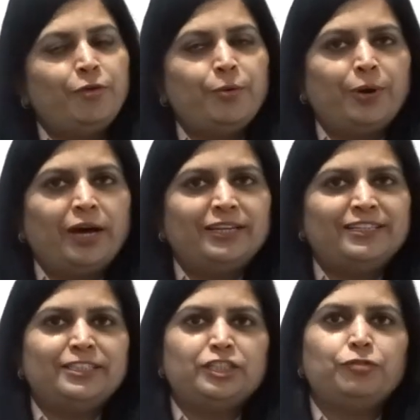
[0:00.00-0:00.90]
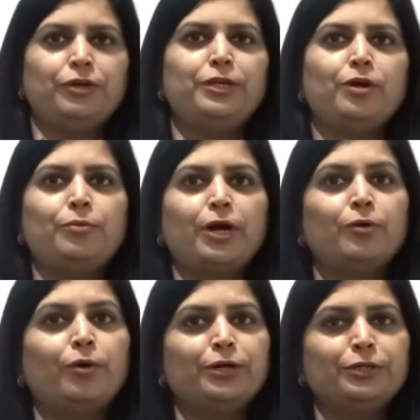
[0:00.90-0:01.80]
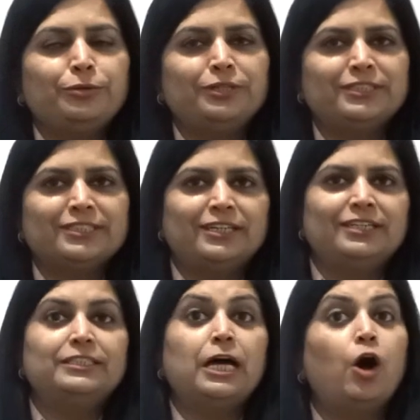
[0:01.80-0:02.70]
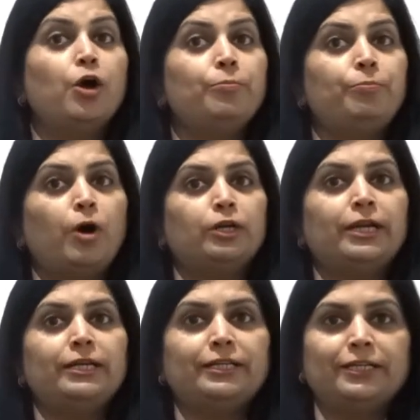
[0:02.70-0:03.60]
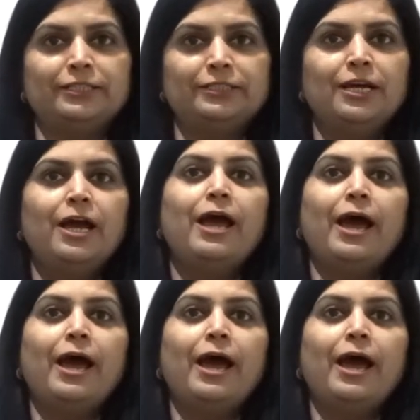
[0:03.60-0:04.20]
everyone. In this video, we are going to discuss how important is